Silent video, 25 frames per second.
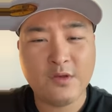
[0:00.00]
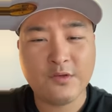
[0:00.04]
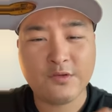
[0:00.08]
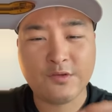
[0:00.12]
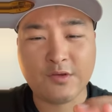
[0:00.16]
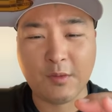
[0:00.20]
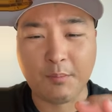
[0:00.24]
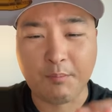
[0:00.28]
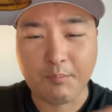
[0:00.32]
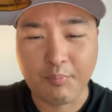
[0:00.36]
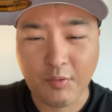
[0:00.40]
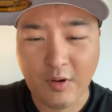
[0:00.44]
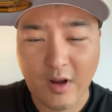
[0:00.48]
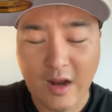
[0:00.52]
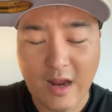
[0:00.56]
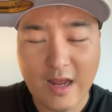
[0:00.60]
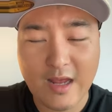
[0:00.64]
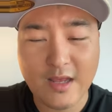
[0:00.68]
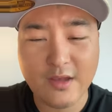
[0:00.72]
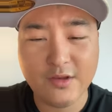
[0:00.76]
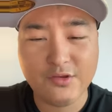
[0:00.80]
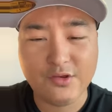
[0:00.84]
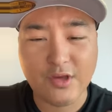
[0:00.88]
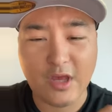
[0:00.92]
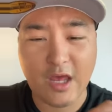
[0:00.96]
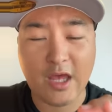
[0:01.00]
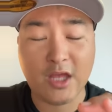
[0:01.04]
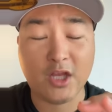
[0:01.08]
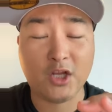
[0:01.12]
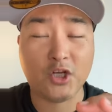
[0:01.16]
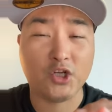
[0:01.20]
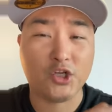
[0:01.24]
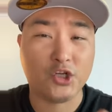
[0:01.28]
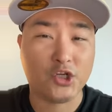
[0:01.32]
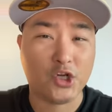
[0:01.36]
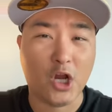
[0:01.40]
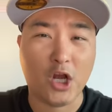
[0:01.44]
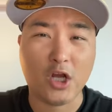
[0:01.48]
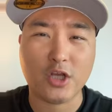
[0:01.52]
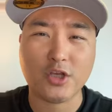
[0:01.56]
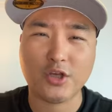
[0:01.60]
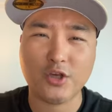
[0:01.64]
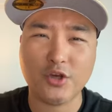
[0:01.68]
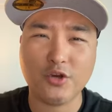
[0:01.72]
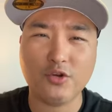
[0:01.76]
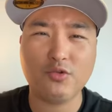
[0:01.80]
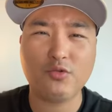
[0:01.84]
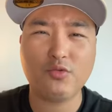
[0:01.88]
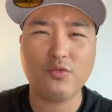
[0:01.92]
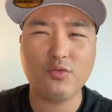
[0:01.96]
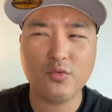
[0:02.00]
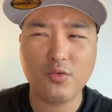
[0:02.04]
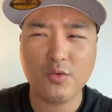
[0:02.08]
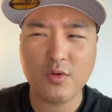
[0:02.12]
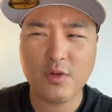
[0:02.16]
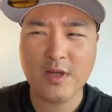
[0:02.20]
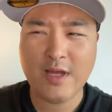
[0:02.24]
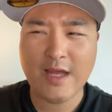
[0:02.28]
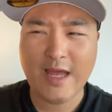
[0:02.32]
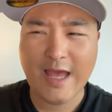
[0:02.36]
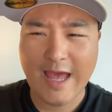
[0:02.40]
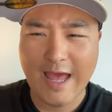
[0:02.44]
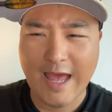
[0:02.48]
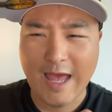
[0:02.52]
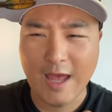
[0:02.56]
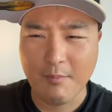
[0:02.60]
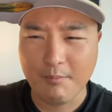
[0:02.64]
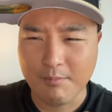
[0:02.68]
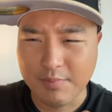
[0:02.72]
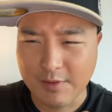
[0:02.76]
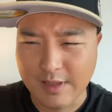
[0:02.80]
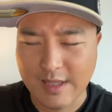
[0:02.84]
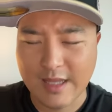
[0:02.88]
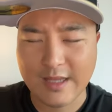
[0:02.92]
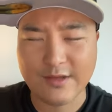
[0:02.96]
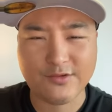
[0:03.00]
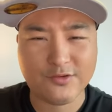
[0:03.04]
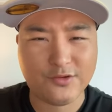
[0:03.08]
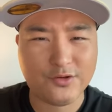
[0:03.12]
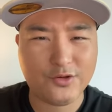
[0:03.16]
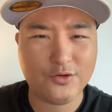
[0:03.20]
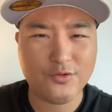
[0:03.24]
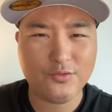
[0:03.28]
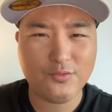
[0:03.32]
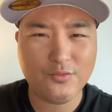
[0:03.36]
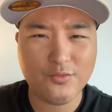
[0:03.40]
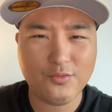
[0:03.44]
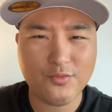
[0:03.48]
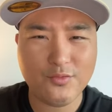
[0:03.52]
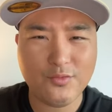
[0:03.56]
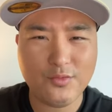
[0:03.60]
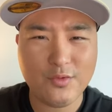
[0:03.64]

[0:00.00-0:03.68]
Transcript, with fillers: surprise and shock you and bless you.